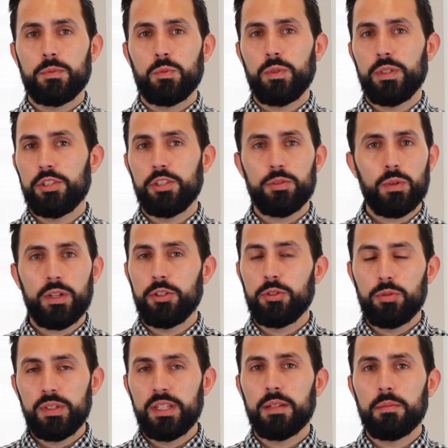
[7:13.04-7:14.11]
we just wanted
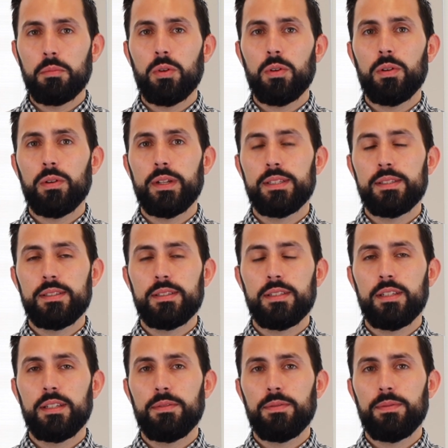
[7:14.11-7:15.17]
to dig more and
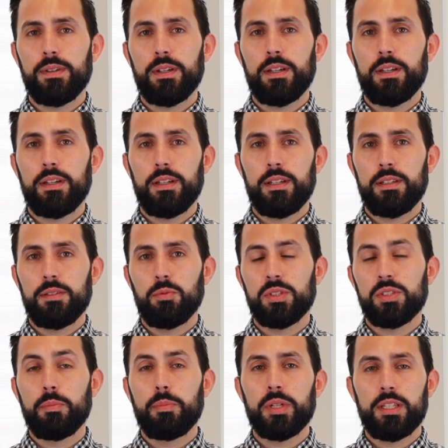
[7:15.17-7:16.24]
see if it
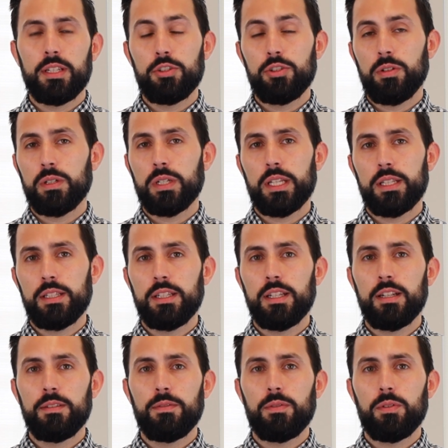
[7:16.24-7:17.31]
was a potential
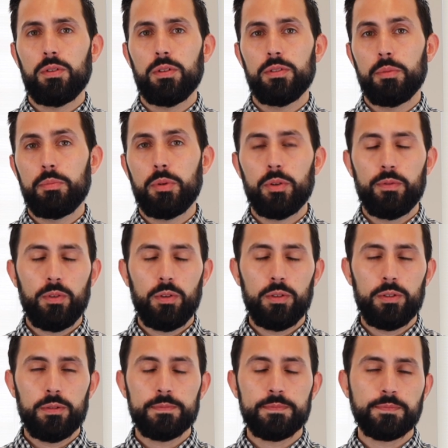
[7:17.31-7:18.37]
candidate for the
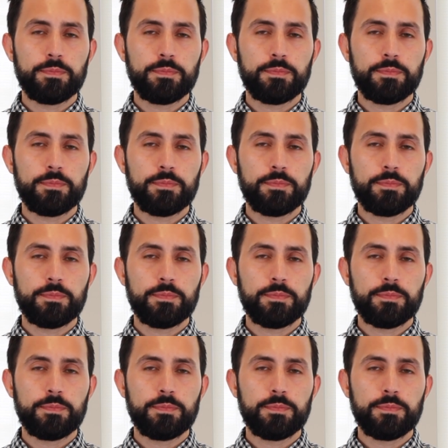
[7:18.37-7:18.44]
portfolio.